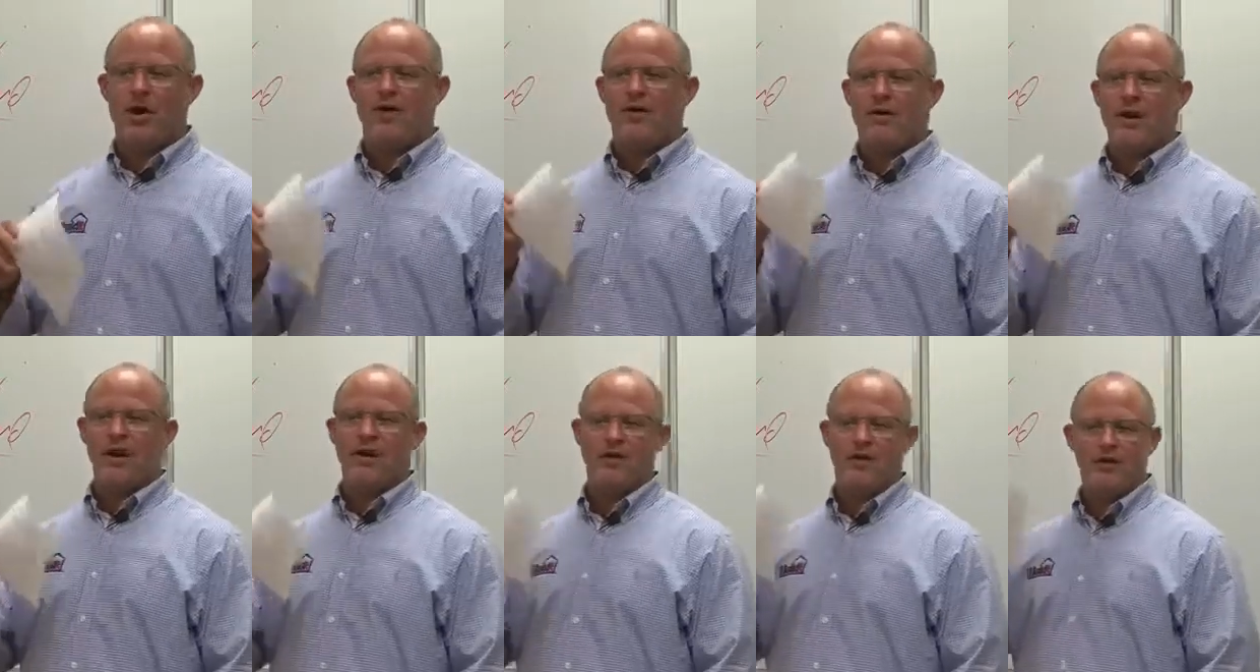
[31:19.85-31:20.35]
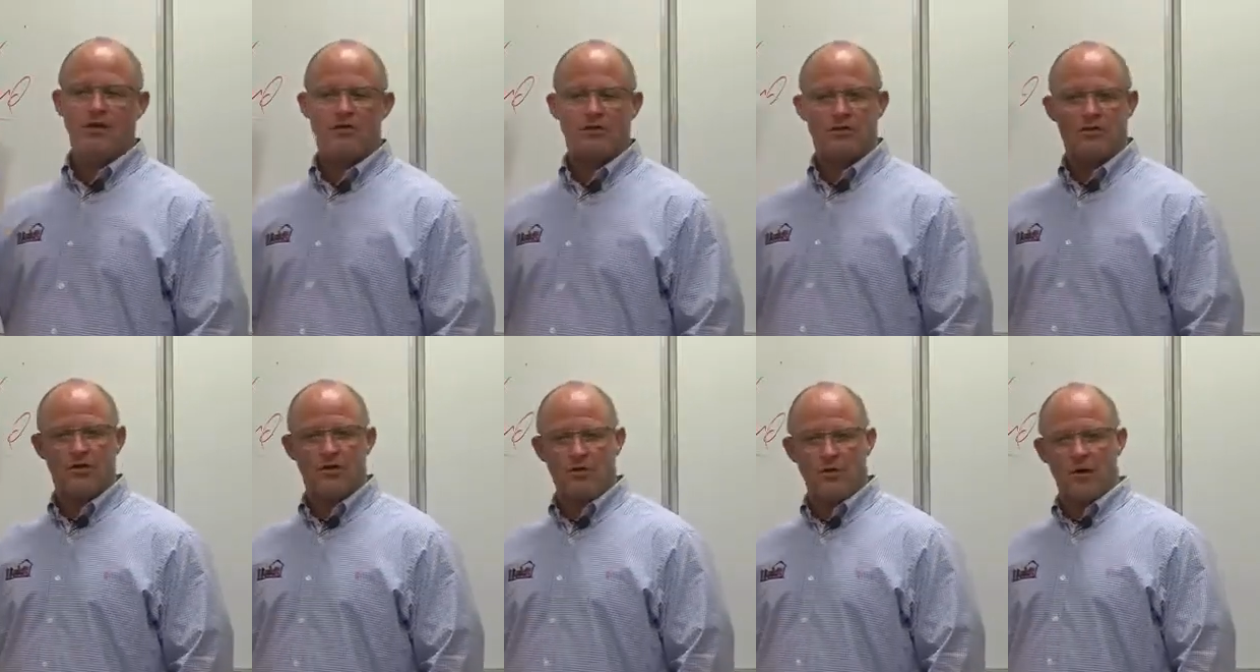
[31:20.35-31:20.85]
Take
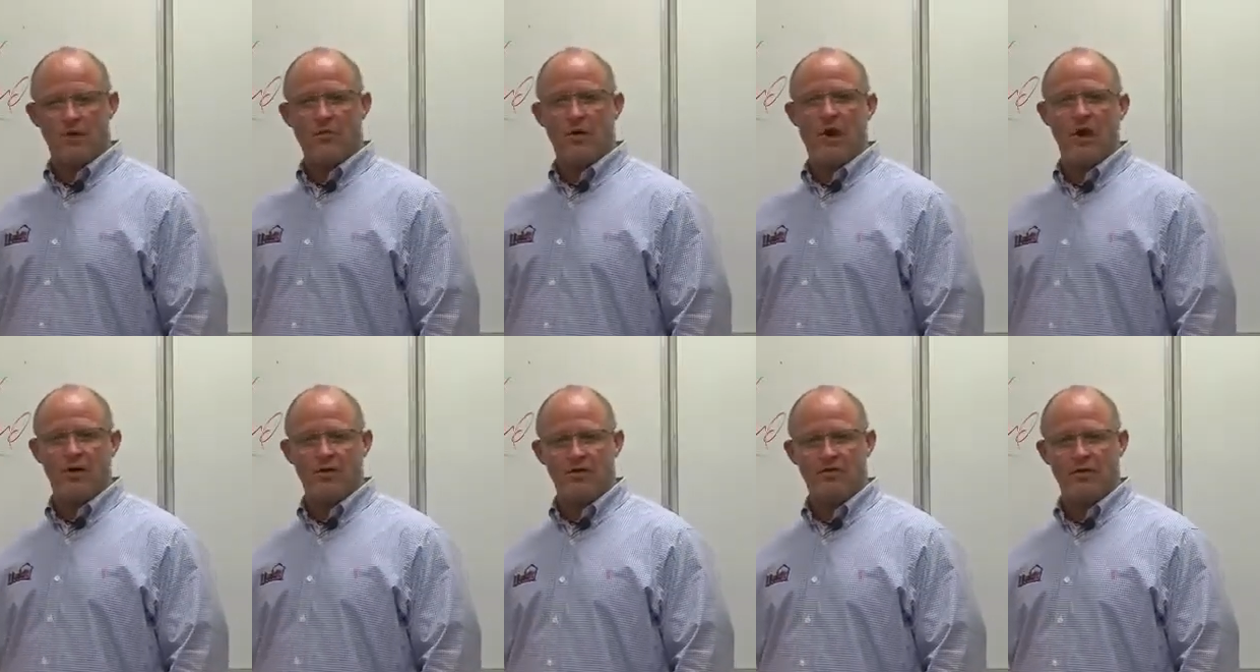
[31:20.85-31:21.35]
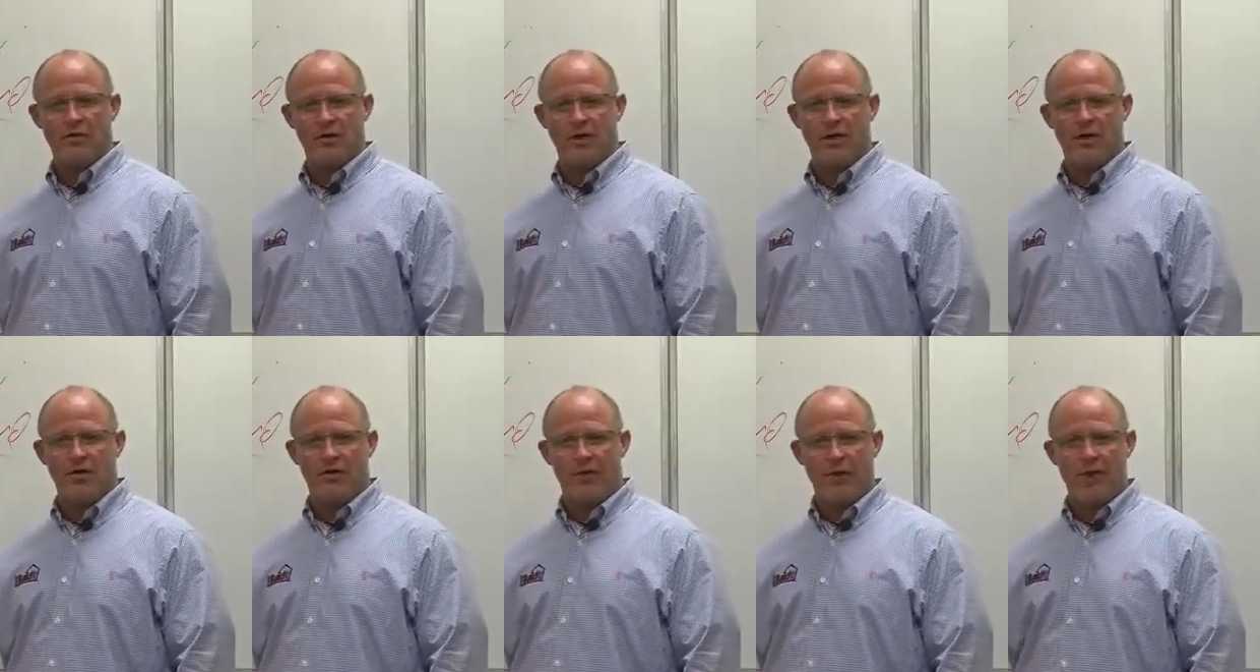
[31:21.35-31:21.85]
notes so when your mind is running
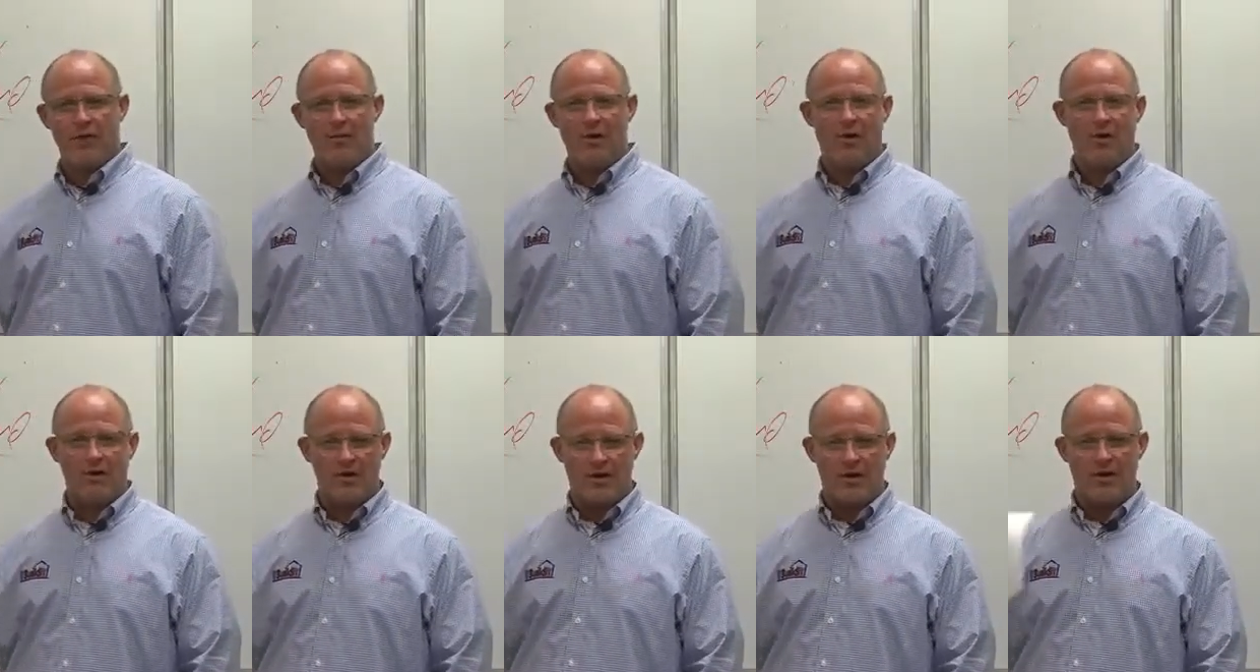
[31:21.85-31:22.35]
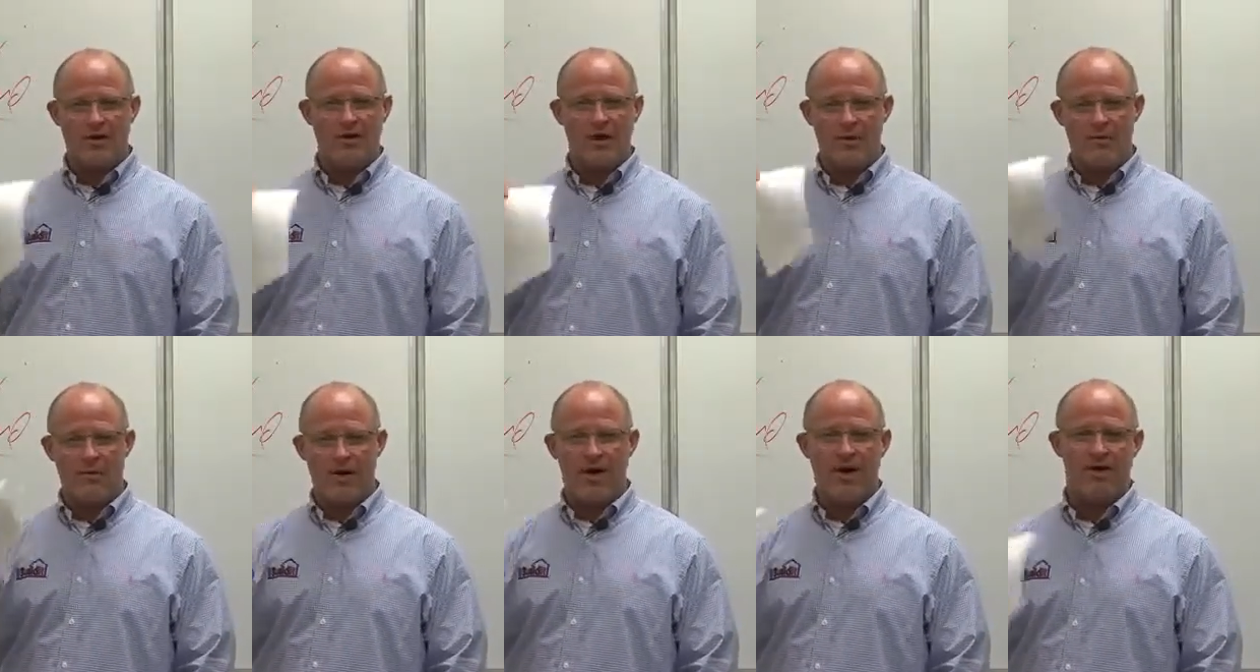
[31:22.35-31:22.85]
down a rabbit hole, it can
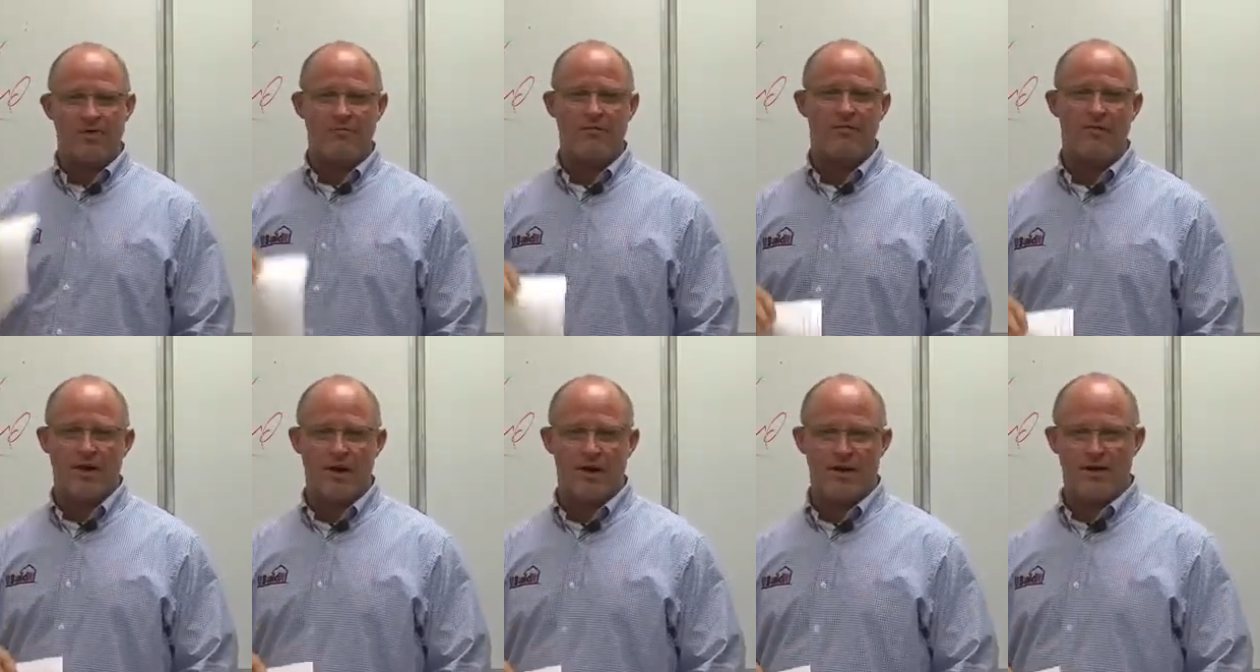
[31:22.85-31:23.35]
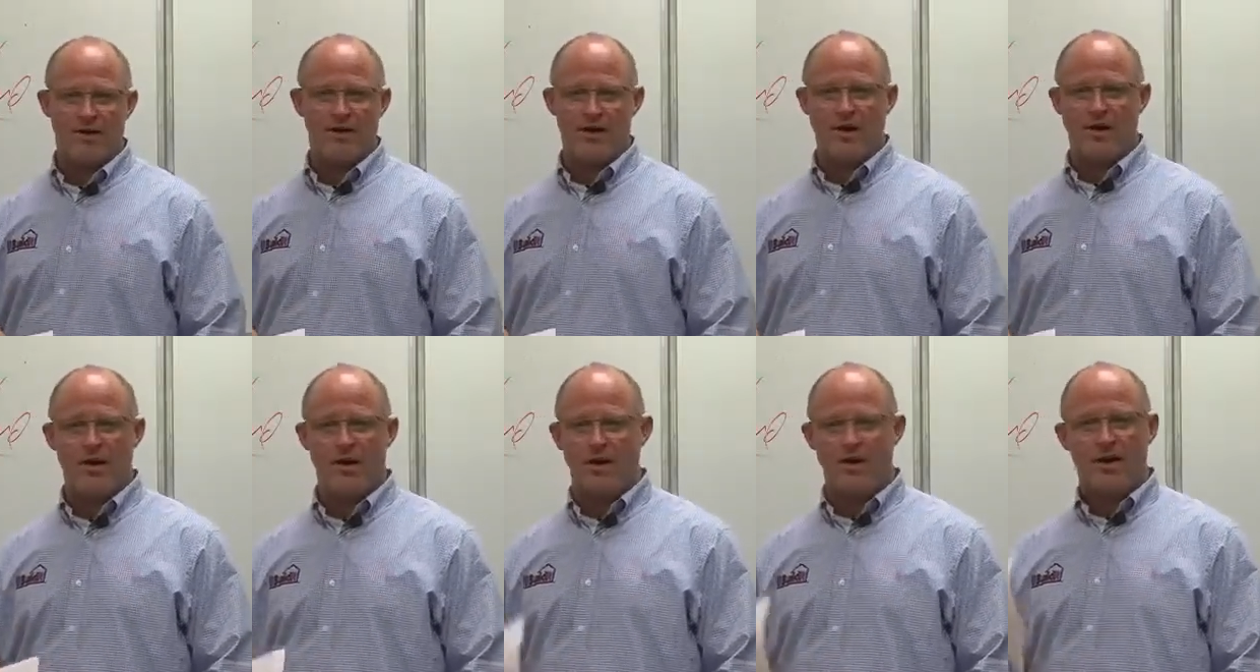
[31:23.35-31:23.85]
come back and find it
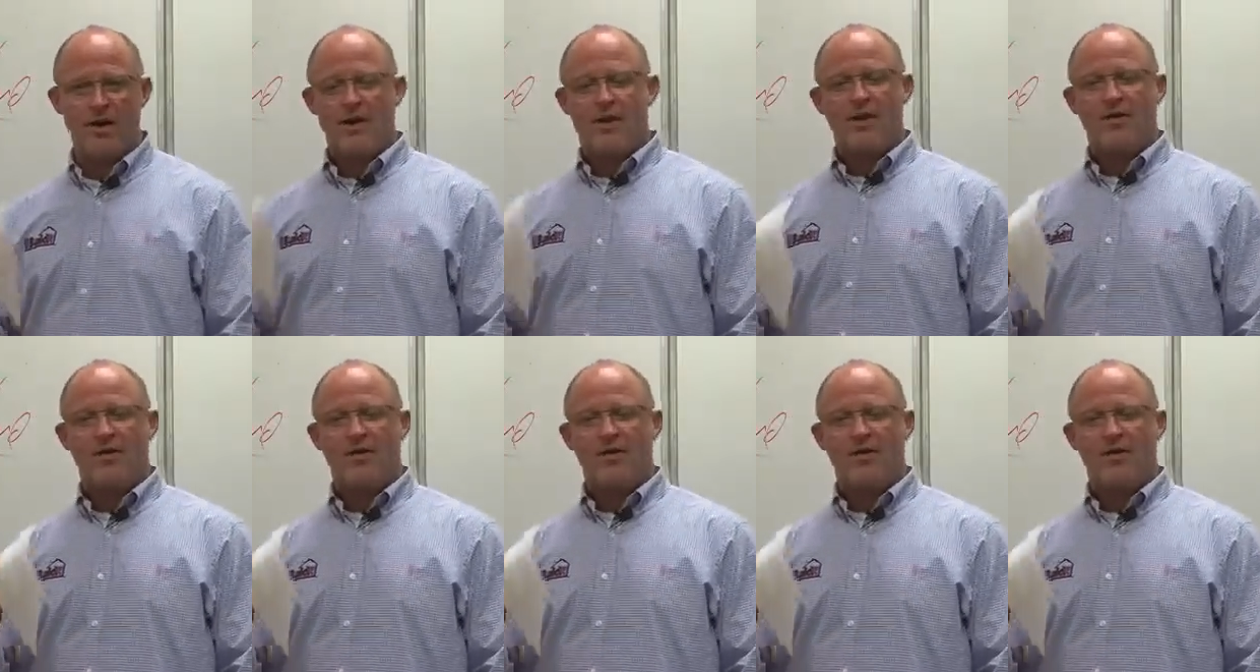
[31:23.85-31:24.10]
again.